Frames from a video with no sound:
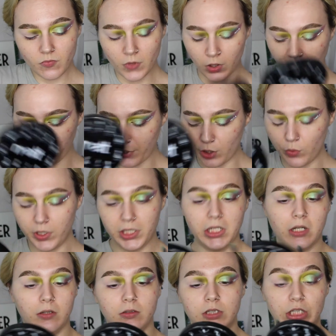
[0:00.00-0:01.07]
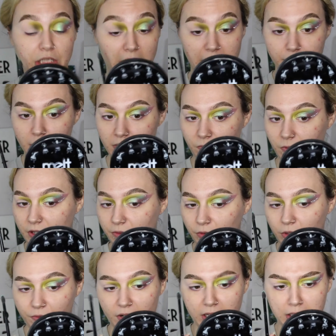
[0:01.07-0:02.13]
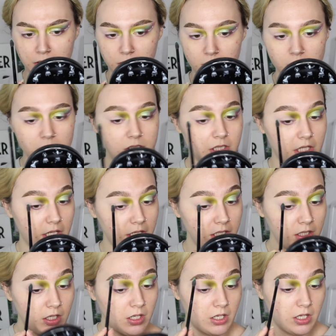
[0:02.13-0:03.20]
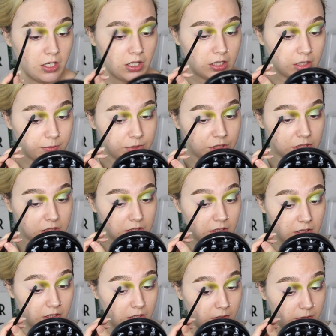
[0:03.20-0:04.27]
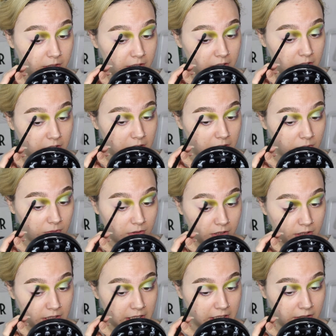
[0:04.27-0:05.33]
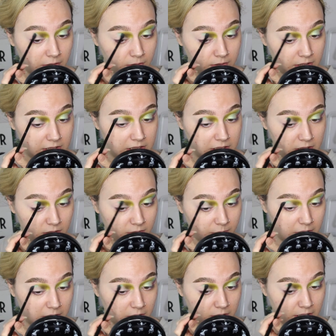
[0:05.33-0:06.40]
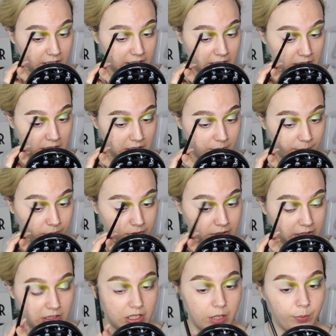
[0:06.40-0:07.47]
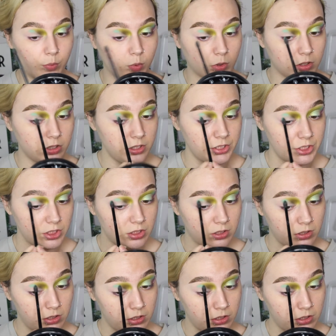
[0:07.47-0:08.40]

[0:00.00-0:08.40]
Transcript: or I'm going to take Mint Fever if I can talk today. And I'm just going to go ahead and run that through the center of my crease and kind of blend it upwards